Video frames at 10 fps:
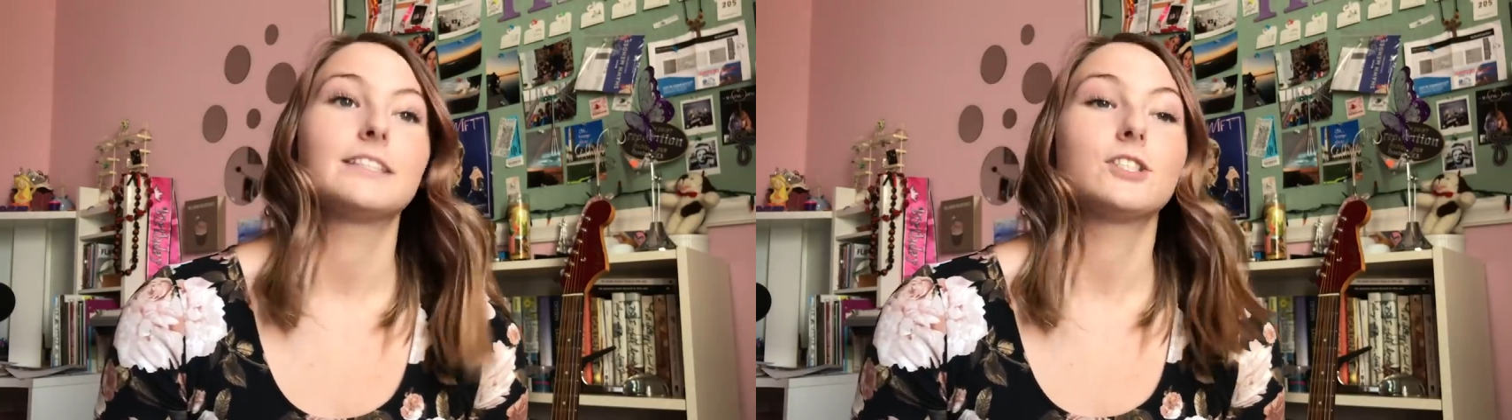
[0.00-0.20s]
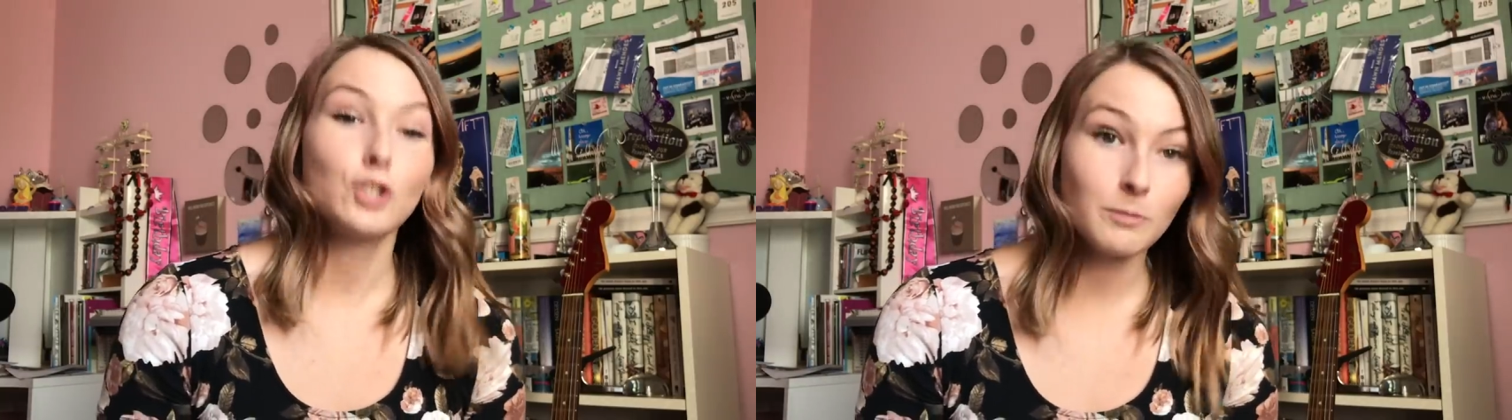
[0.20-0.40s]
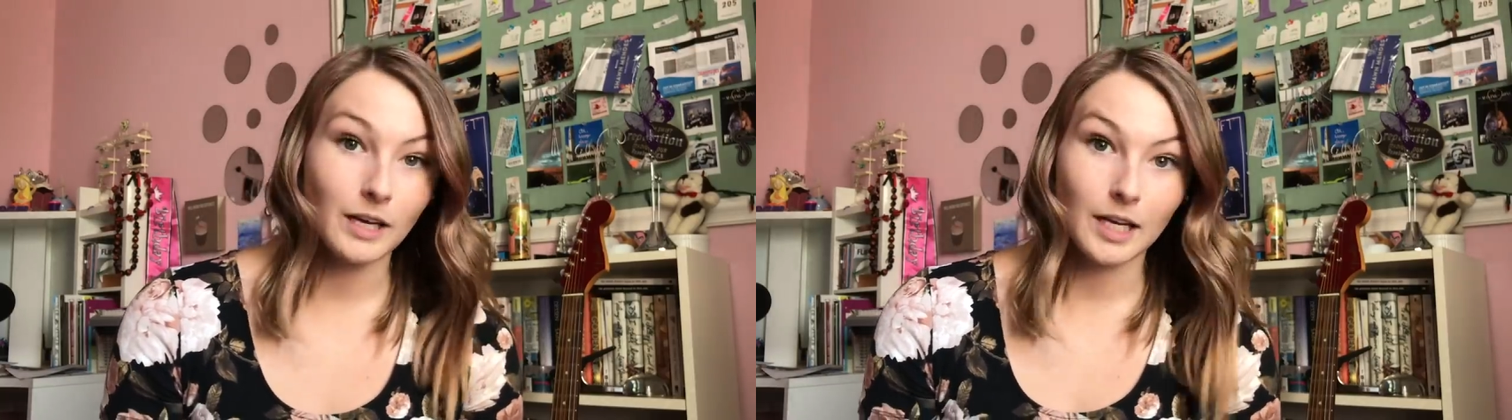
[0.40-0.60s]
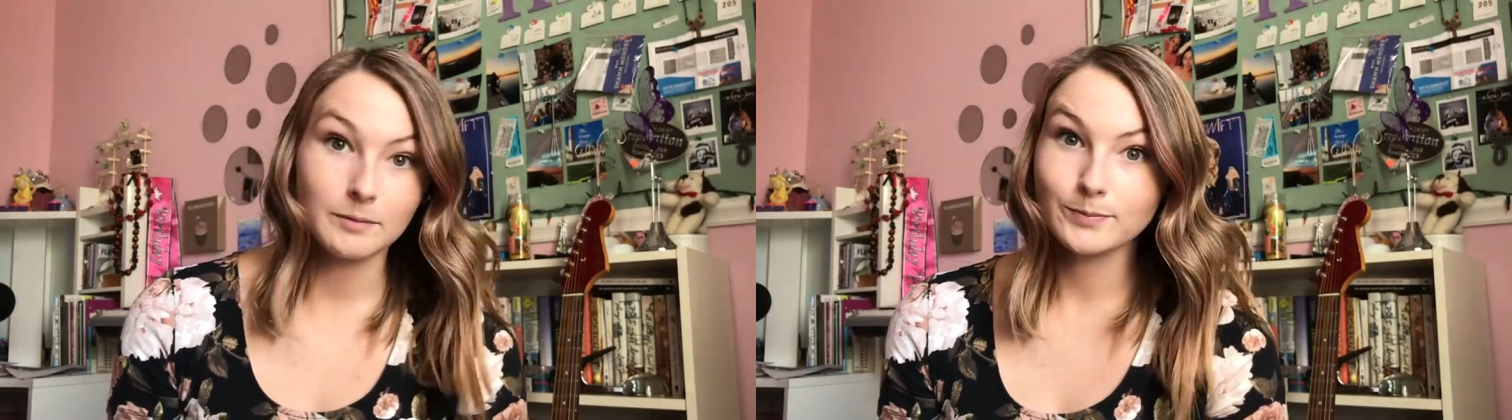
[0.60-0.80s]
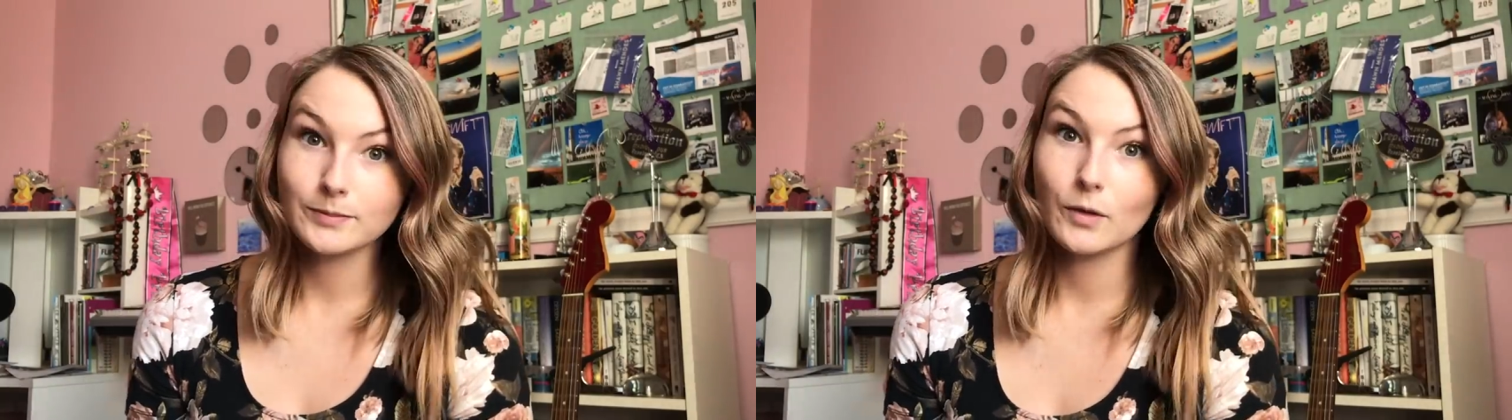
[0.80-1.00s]
to Germany,
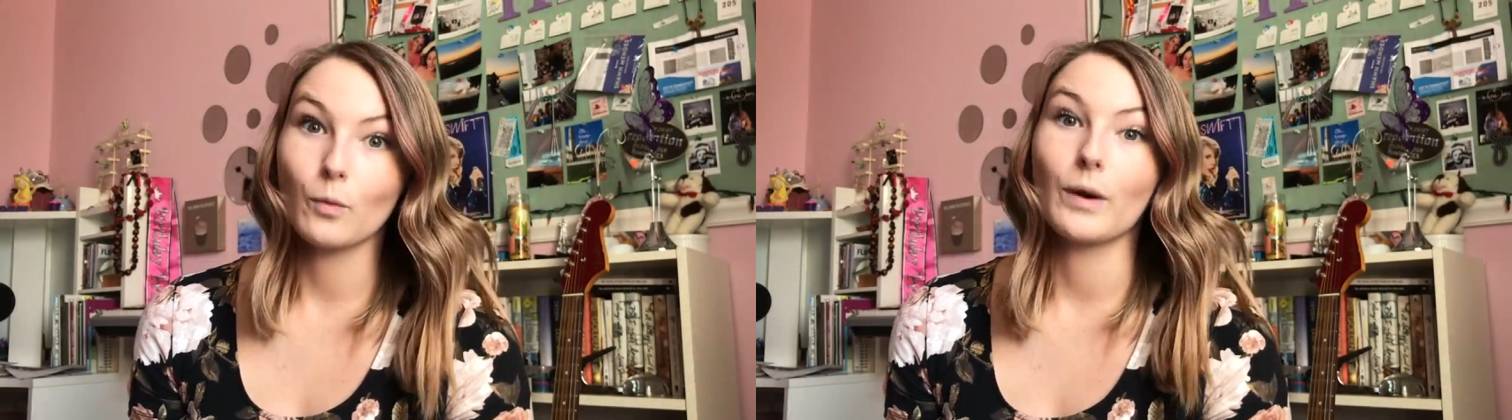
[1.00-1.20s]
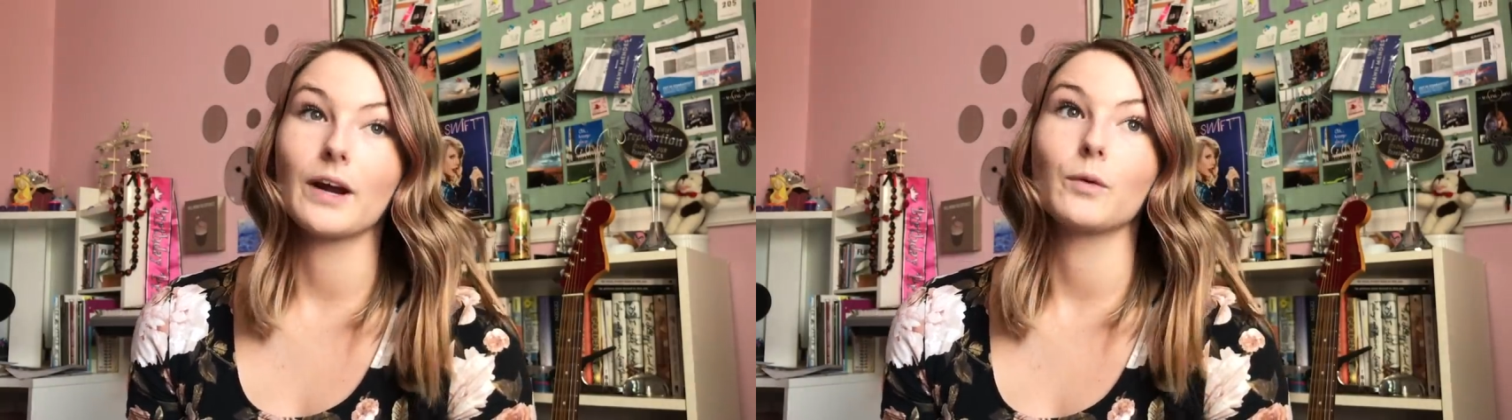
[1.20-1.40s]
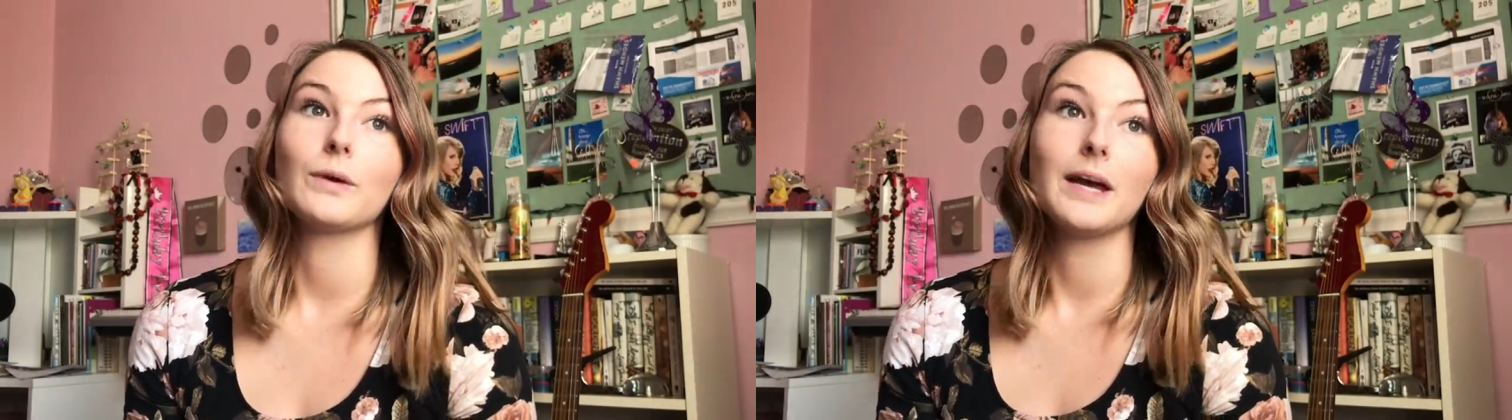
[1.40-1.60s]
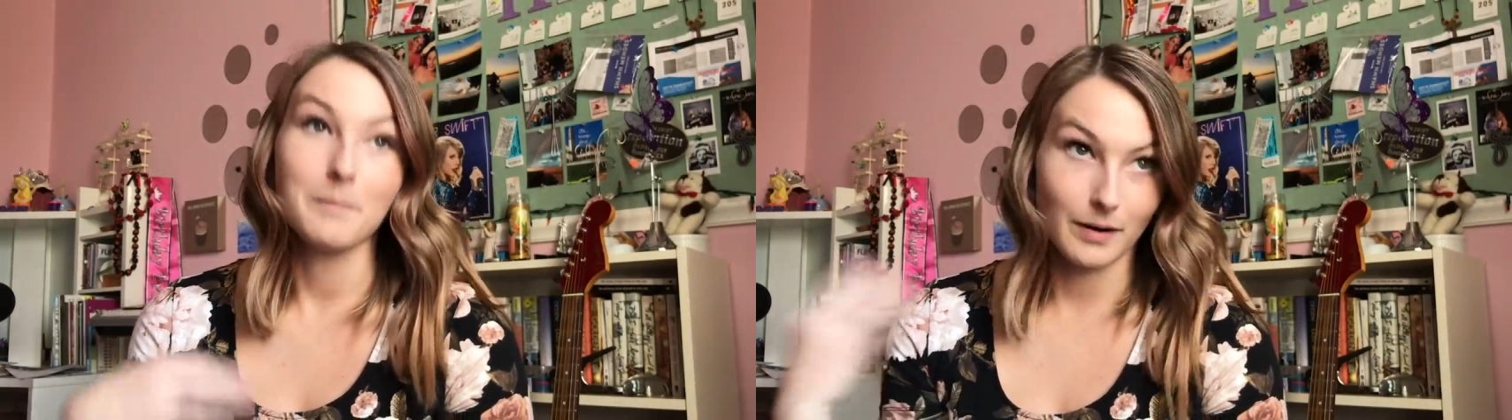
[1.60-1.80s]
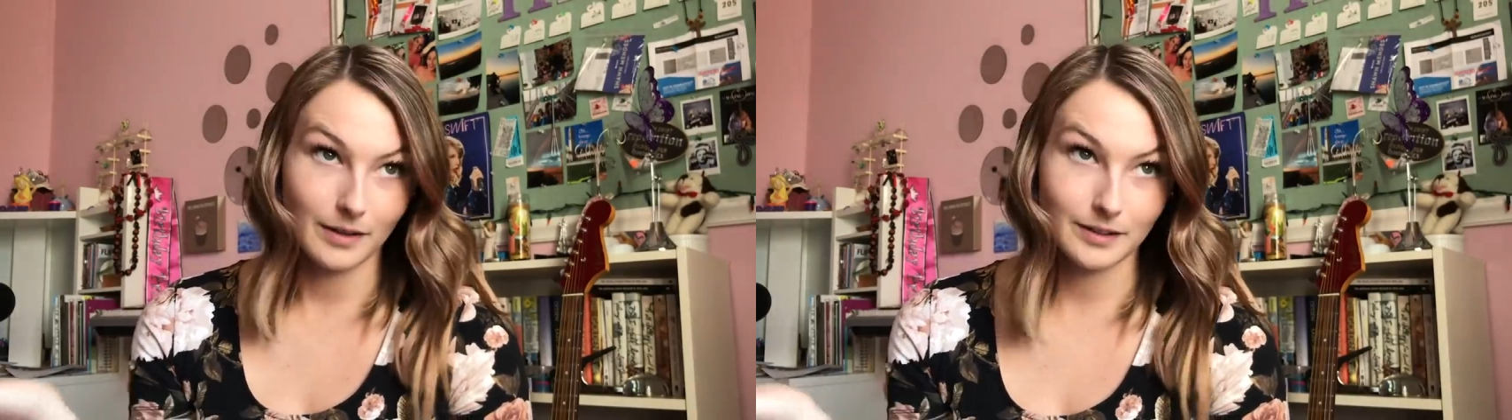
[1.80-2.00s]
where we embark.